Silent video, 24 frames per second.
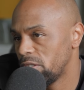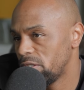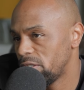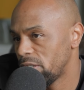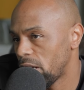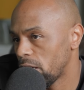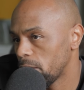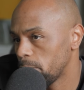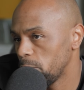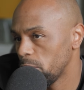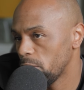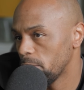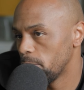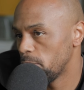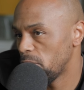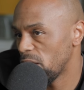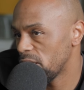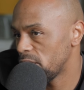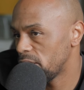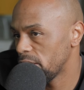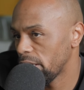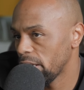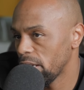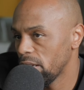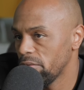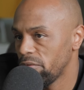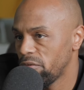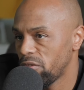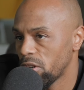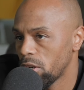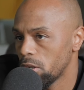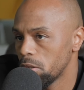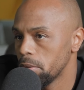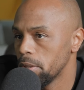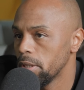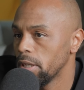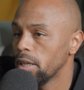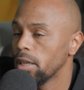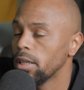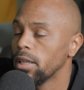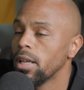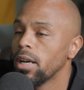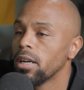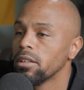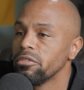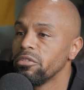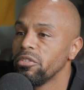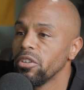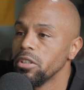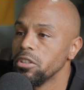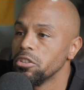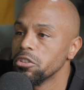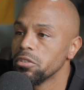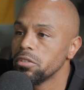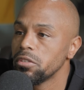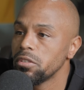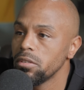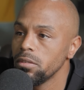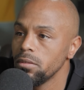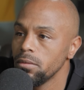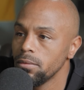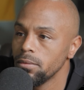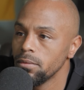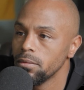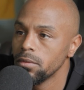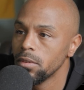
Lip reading: can set up your basic info and unlock features.